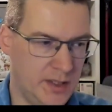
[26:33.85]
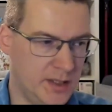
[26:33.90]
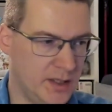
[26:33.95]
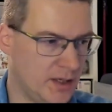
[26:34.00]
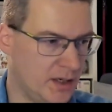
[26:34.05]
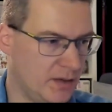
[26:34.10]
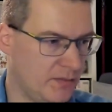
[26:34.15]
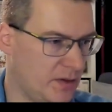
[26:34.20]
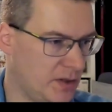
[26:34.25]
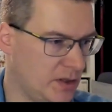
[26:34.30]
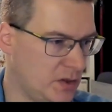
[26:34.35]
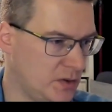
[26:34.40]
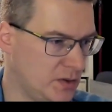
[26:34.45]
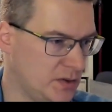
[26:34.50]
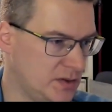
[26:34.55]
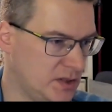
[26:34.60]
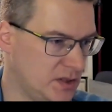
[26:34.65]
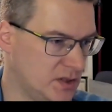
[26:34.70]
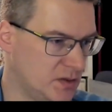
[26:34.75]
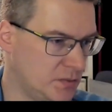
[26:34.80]
and I will
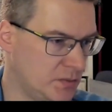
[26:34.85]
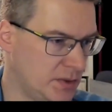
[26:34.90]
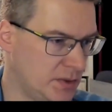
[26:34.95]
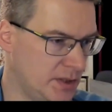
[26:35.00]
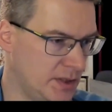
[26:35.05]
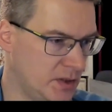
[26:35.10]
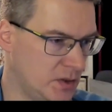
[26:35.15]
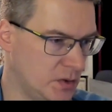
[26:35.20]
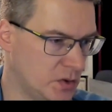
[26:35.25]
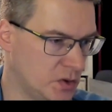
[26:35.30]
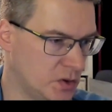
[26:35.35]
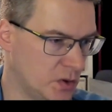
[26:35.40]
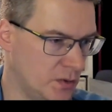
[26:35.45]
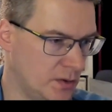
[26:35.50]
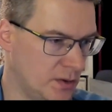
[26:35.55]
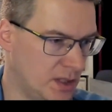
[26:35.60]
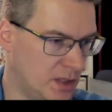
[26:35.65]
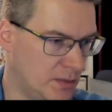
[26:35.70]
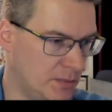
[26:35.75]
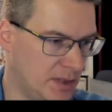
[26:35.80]
use this minute to show you
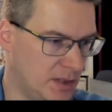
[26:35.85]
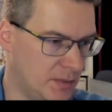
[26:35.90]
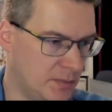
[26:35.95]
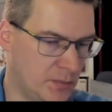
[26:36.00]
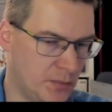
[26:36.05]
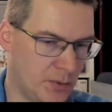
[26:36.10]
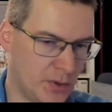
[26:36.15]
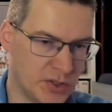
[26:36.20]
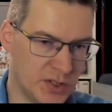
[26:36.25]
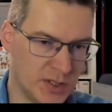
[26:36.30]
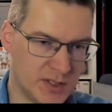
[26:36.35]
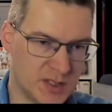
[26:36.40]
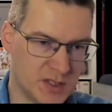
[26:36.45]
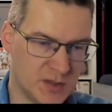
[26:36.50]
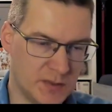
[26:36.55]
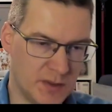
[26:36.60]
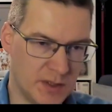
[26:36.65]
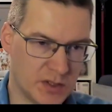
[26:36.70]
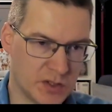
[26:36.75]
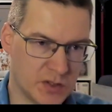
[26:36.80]
a little bit of project
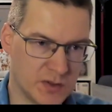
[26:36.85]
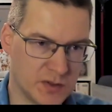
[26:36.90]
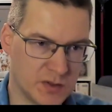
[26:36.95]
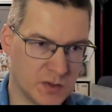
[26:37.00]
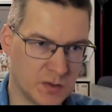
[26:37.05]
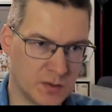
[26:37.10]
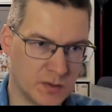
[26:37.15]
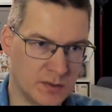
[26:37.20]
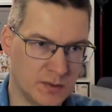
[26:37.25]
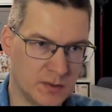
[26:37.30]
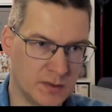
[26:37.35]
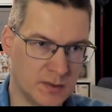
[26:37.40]
structure. So